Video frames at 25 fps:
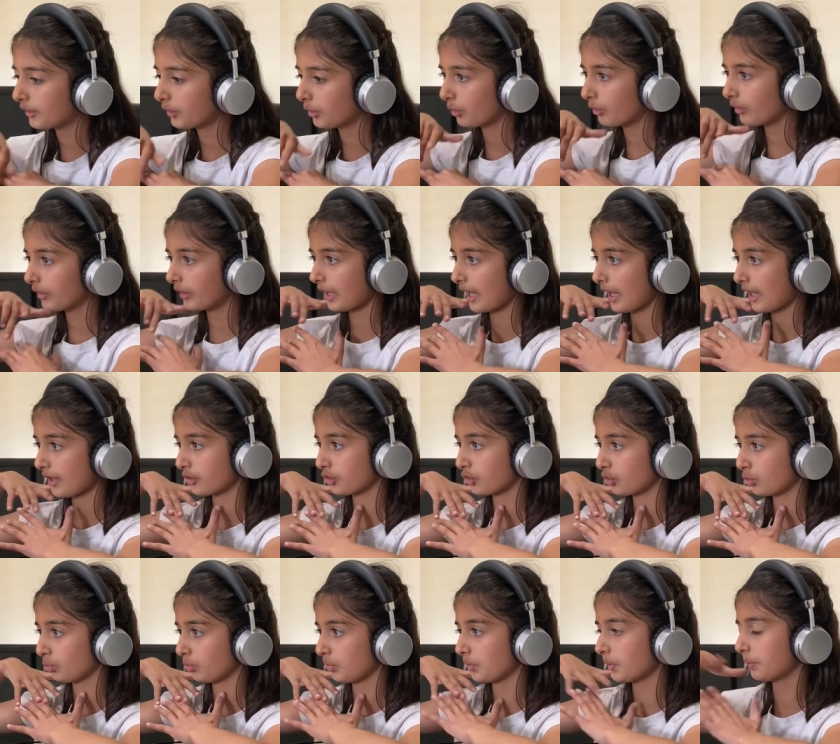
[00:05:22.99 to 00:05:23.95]
you're an
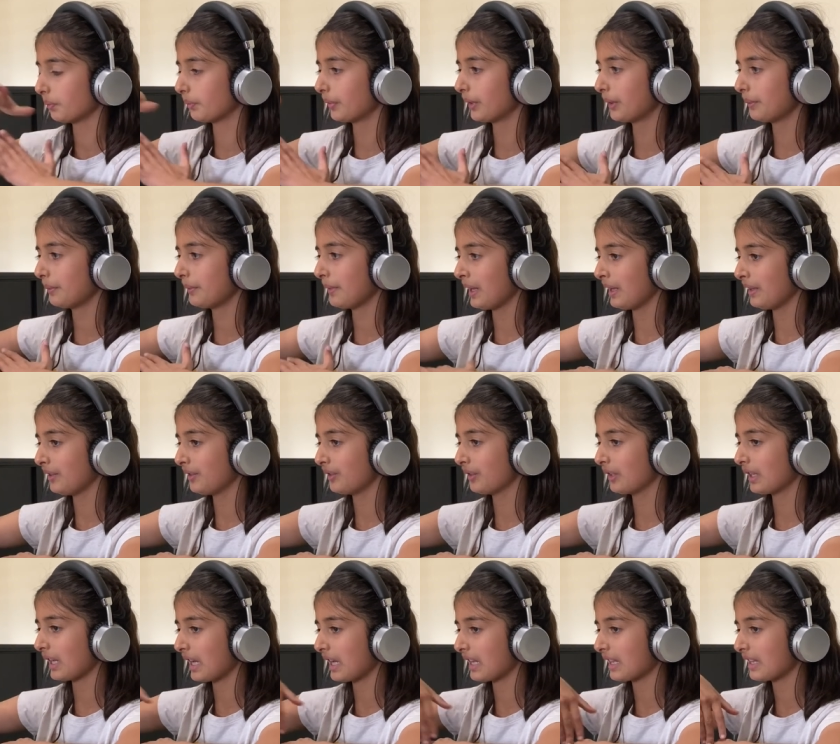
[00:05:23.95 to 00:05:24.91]
actual mermaid,
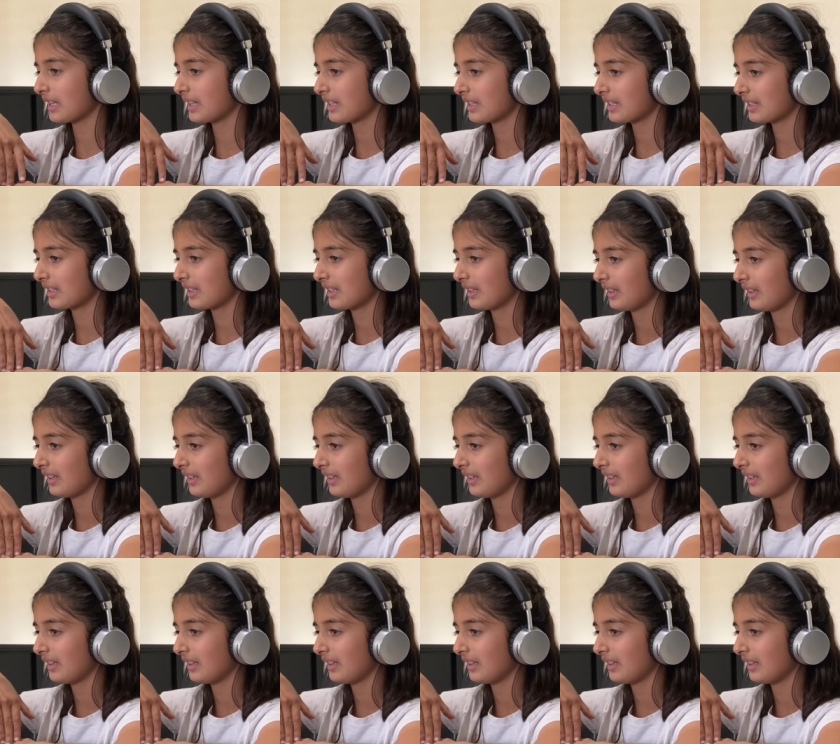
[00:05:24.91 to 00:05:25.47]
you guys.